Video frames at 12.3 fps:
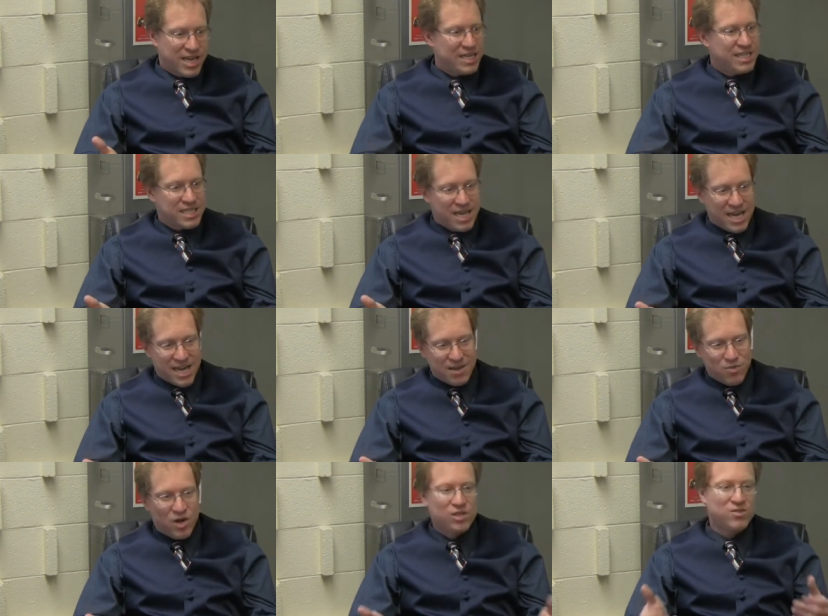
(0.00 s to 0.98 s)
any
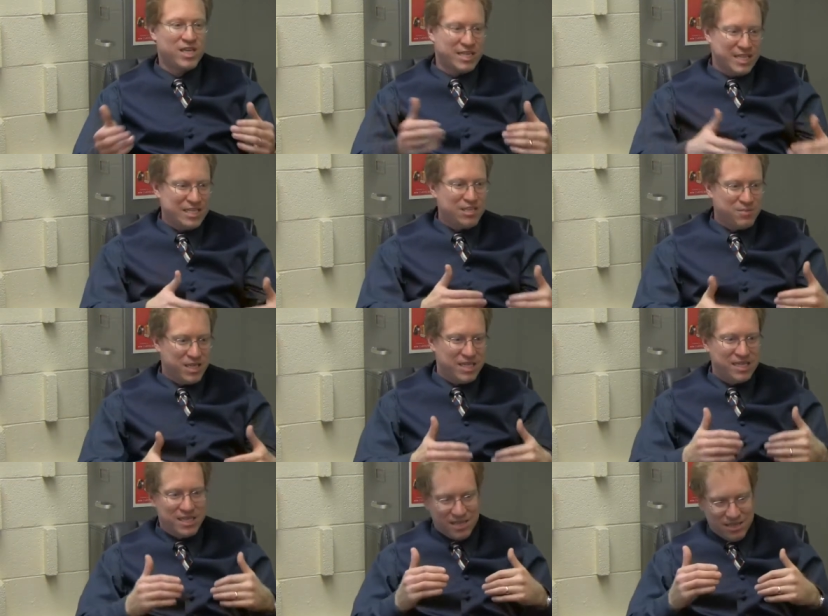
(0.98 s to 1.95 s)
time. Why do they need to
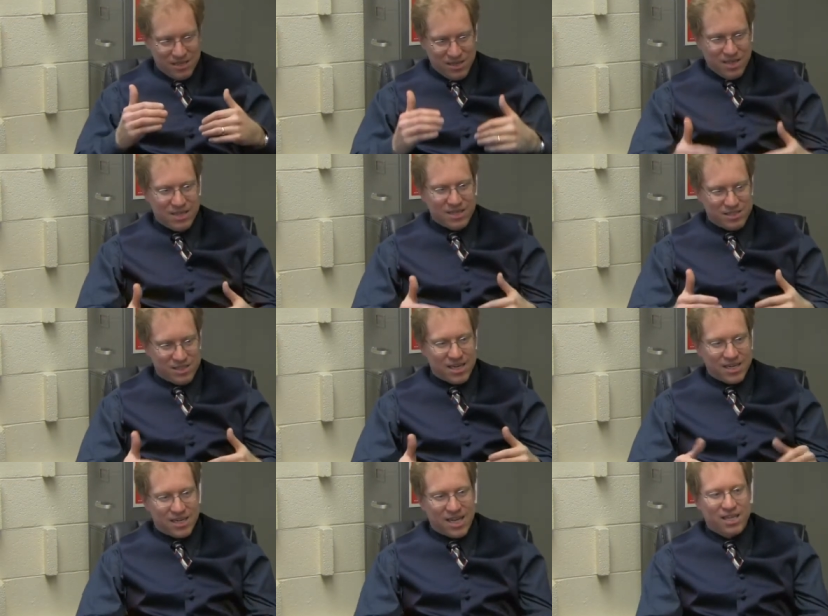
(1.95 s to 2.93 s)
be in a
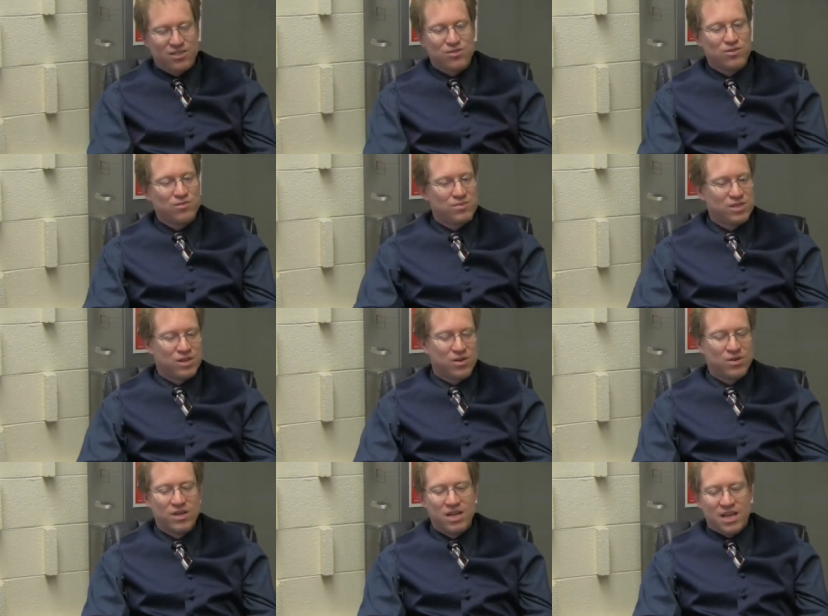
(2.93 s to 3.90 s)
set classroom?
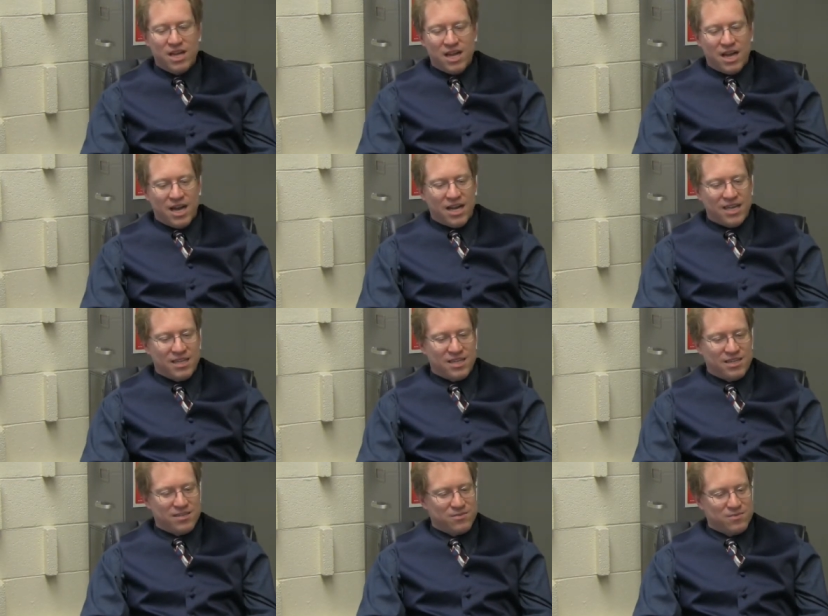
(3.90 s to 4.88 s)
So
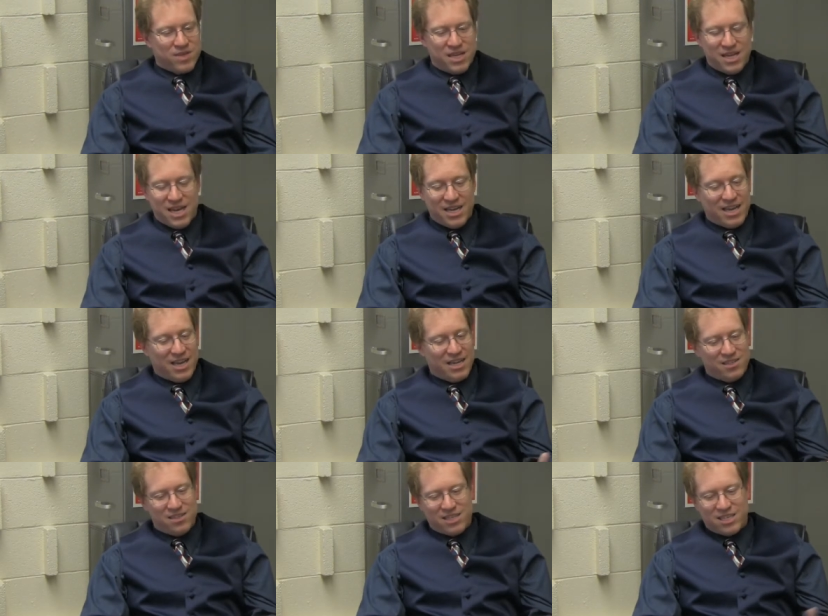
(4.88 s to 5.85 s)
I
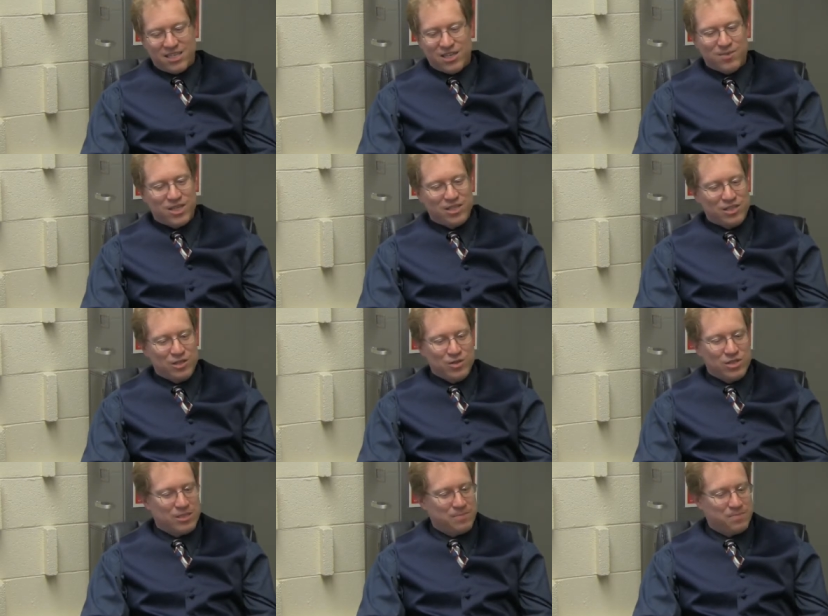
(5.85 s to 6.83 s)
like I tell my
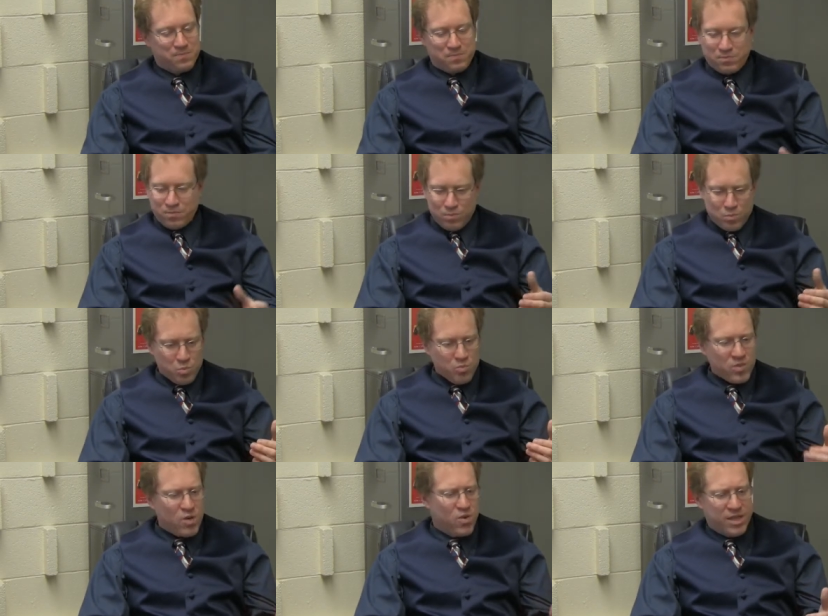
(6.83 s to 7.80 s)
students,
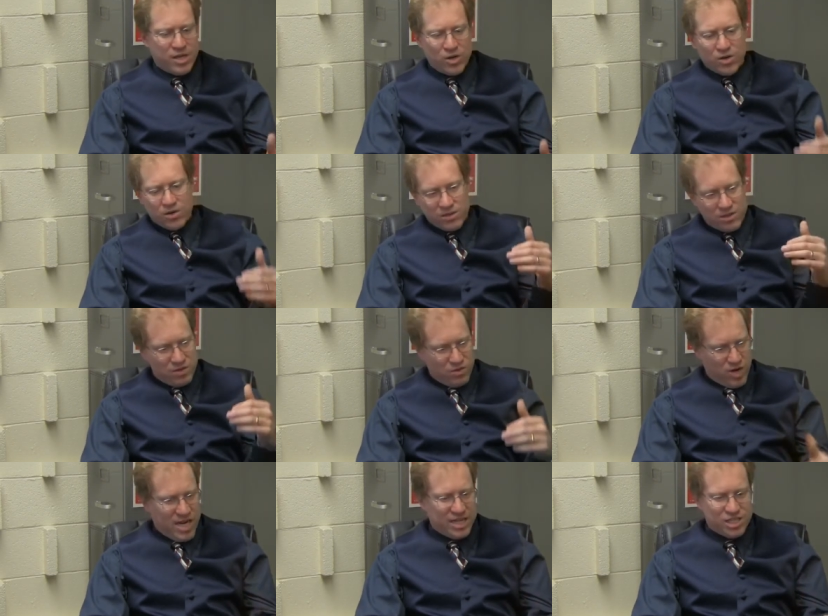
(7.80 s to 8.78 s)
when their
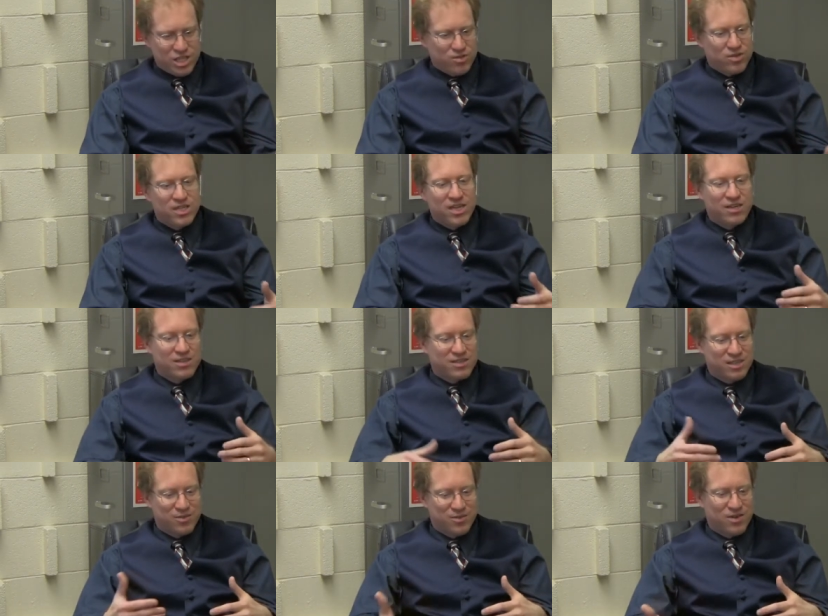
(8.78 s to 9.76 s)
grandchildren are,
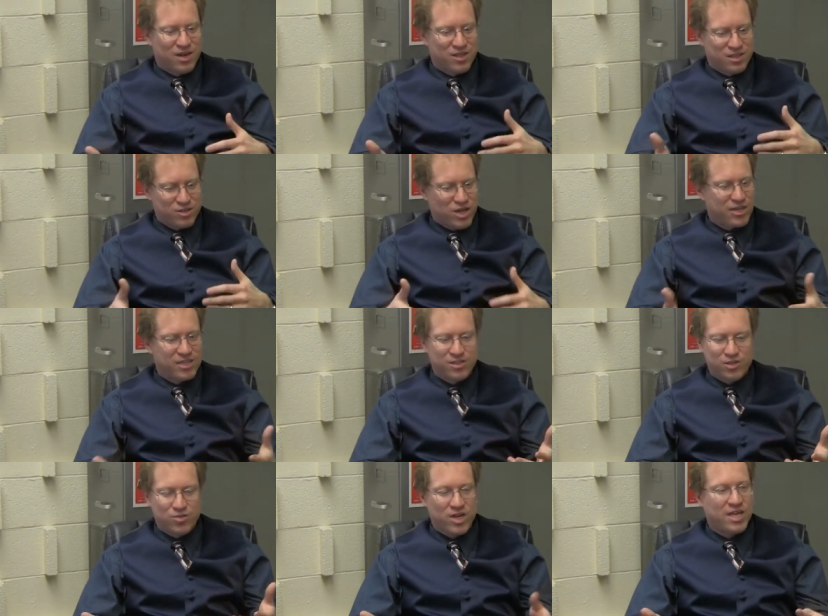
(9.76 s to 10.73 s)
they're talking to
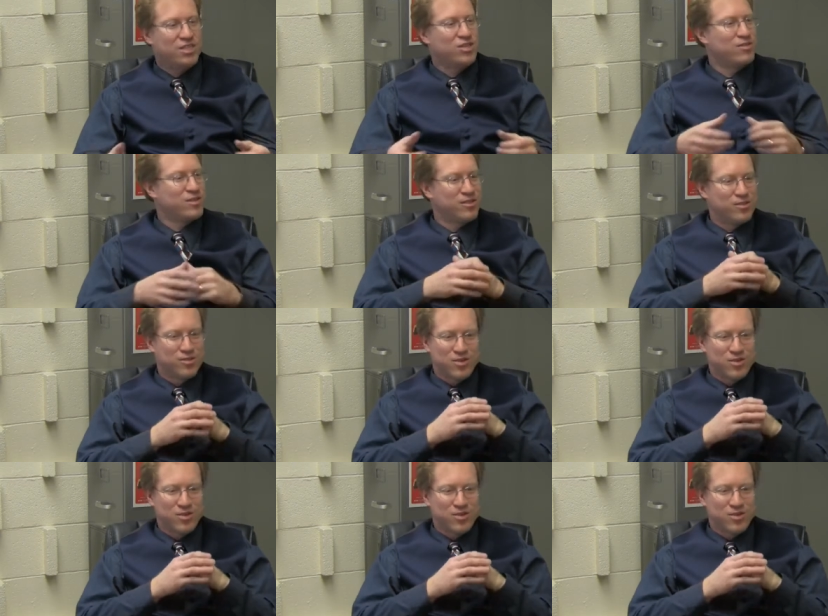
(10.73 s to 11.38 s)
their grandchildren